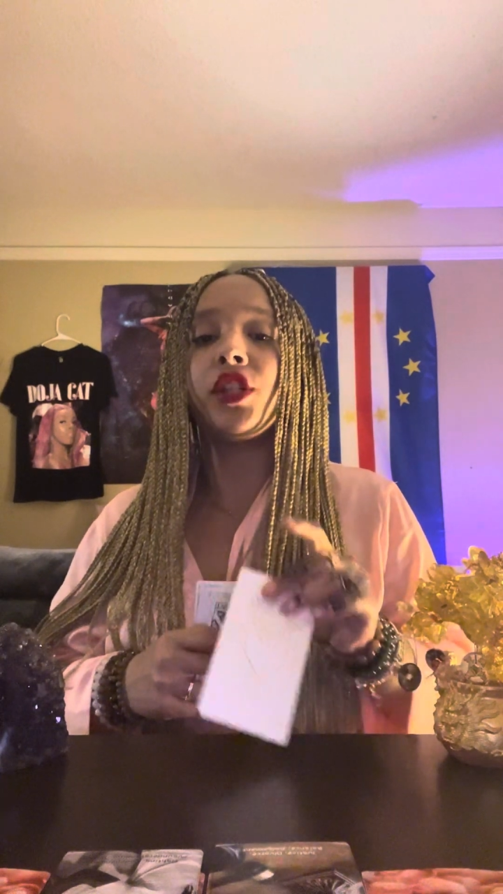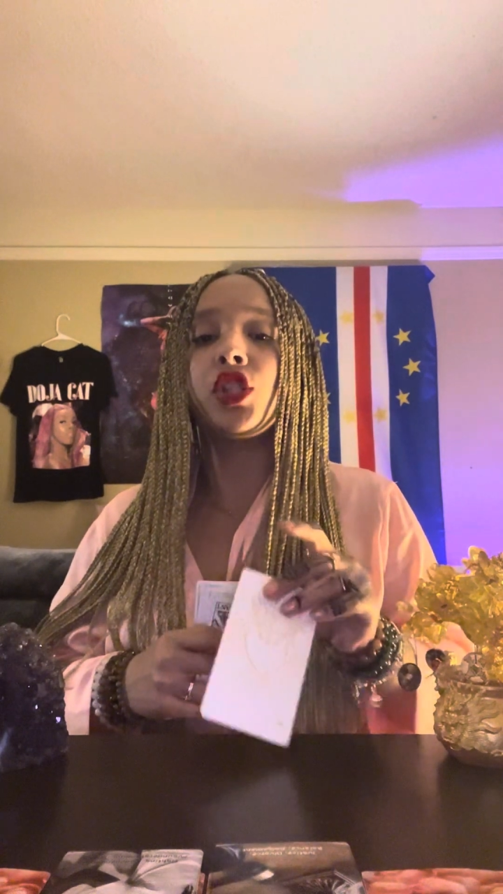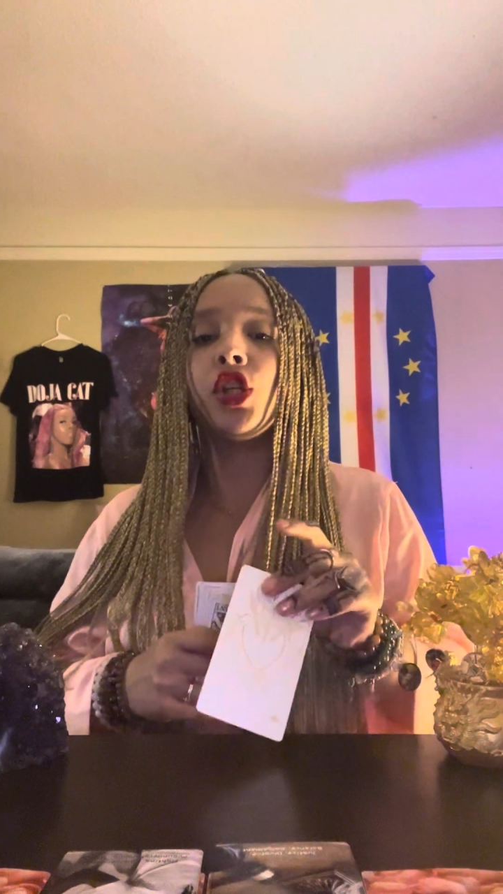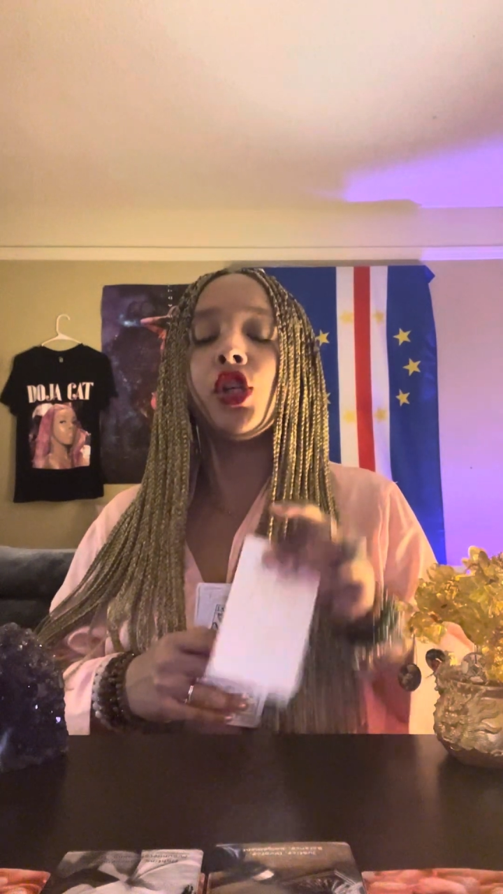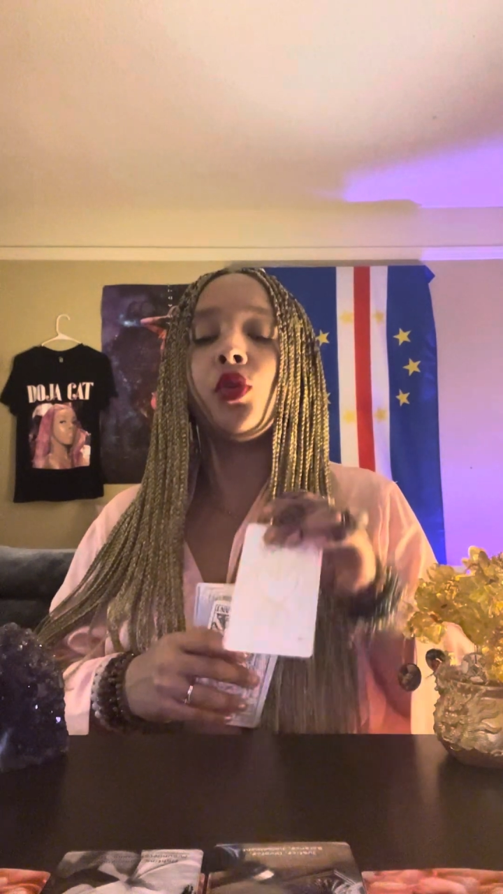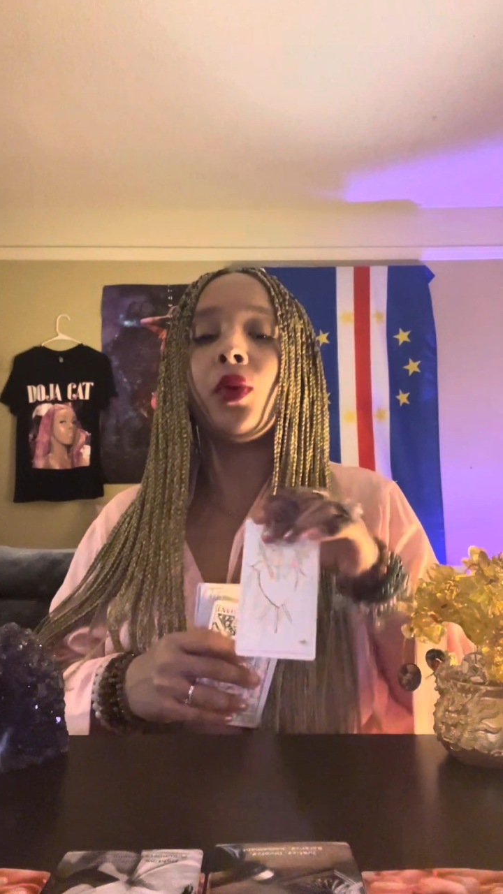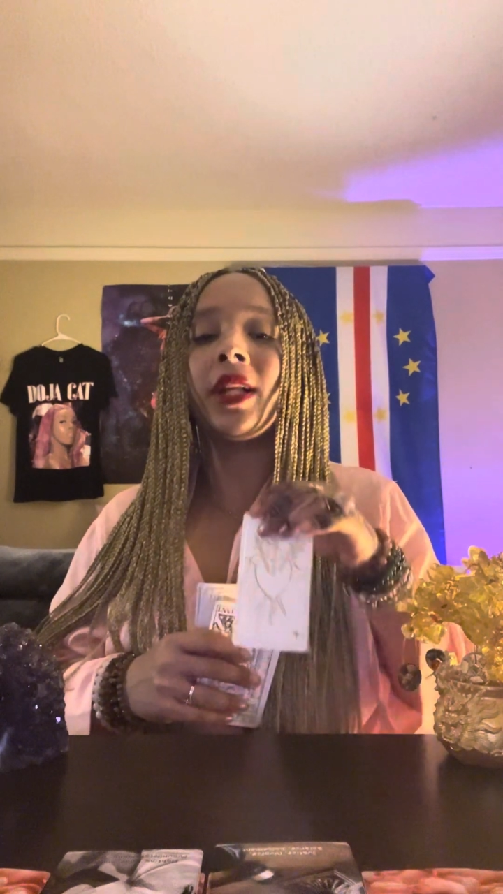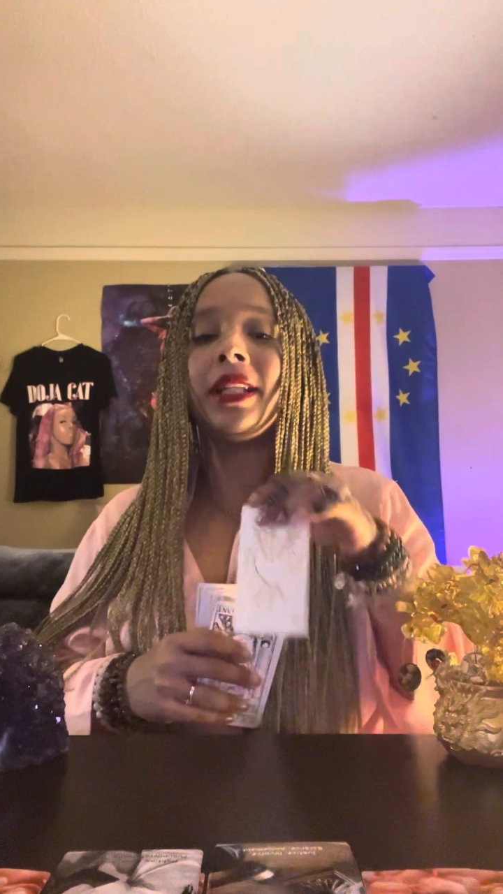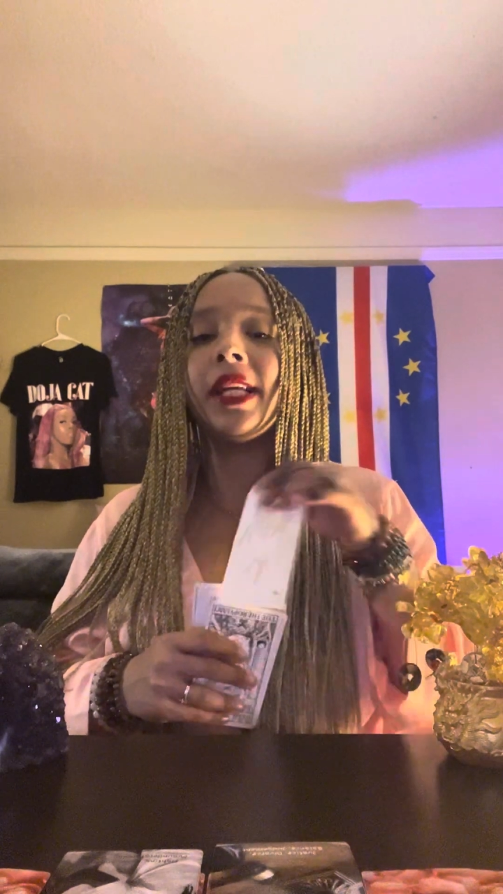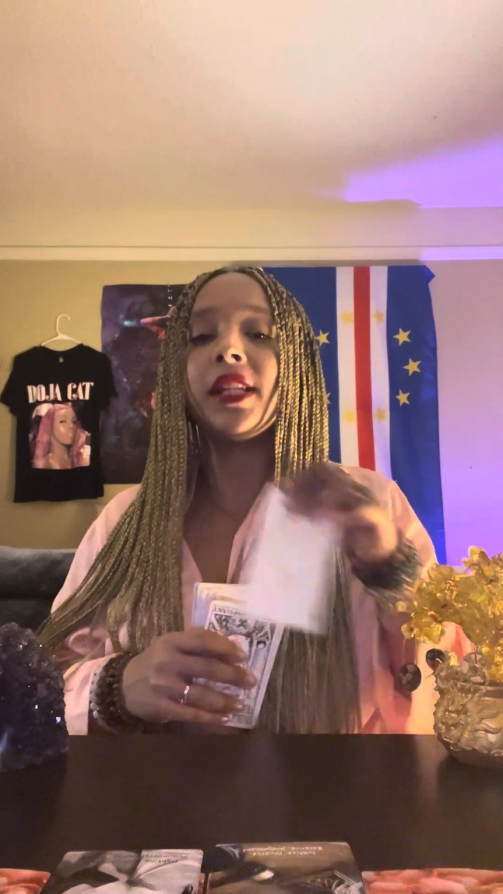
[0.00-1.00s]
to you when
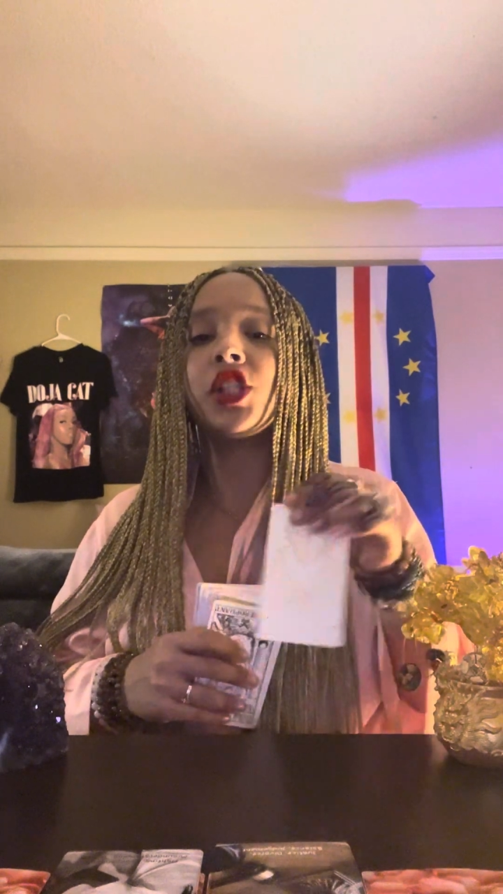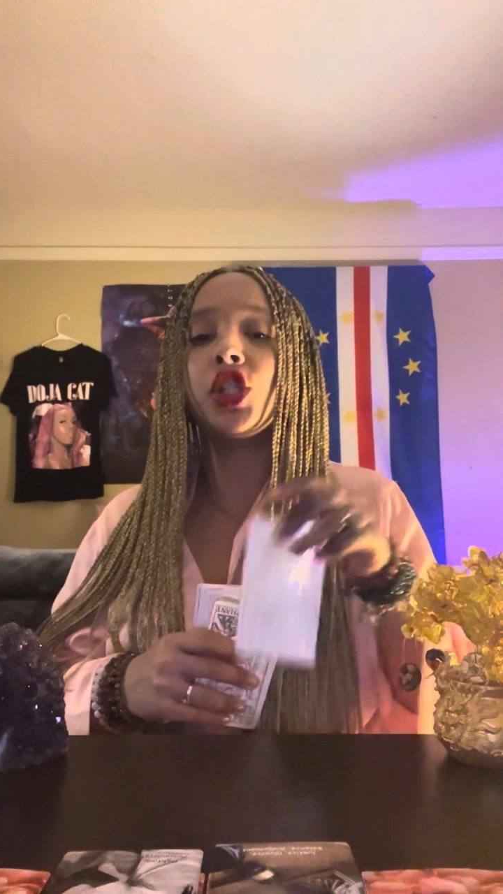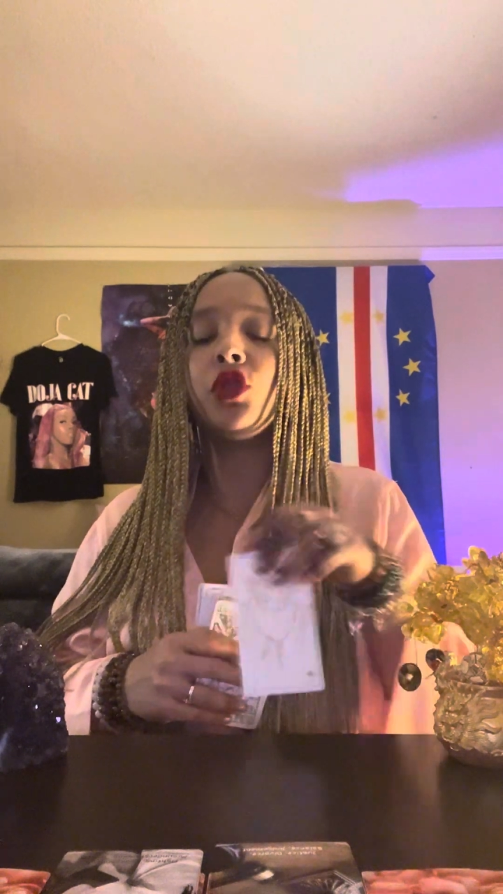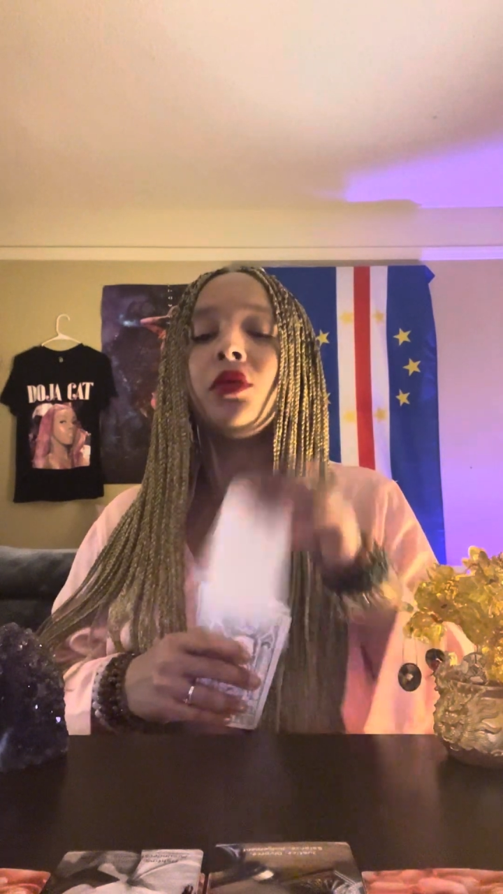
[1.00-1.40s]
it needs to,